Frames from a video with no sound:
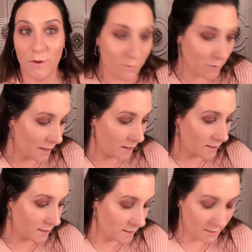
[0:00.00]
right on
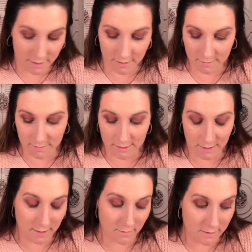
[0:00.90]
in here and see
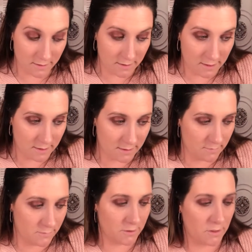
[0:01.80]
how this does.
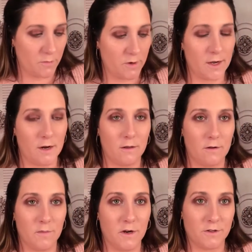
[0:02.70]
I'm just going to break out a little
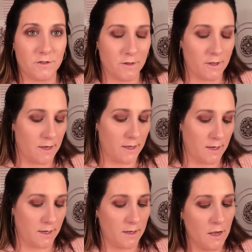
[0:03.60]
mirror so that I
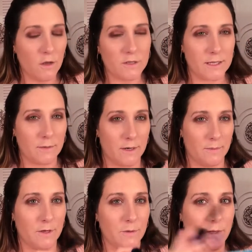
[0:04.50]
can see what I'm
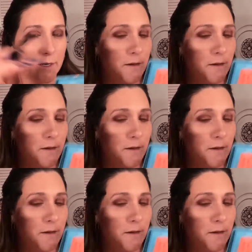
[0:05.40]
doing.